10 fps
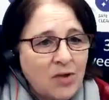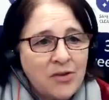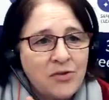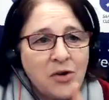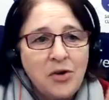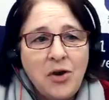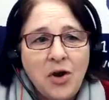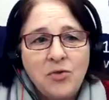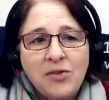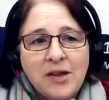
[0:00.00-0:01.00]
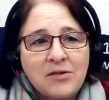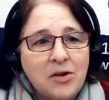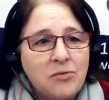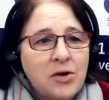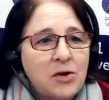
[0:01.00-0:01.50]
So that there's
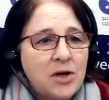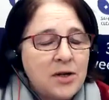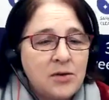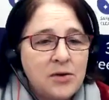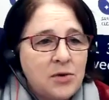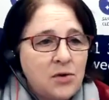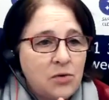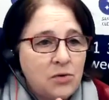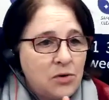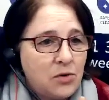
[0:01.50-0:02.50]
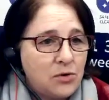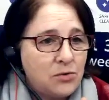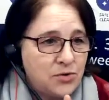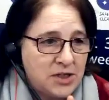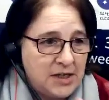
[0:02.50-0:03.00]
no real
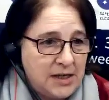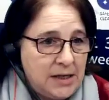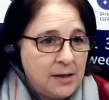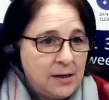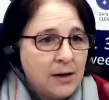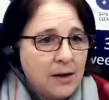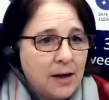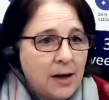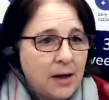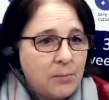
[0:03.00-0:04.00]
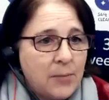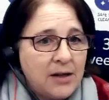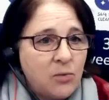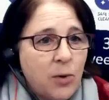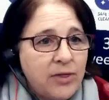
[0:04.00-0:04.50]
loyalty.
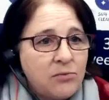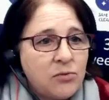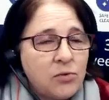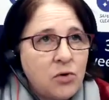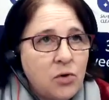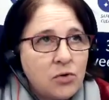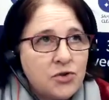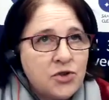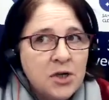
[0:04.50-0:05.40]
It's whether or not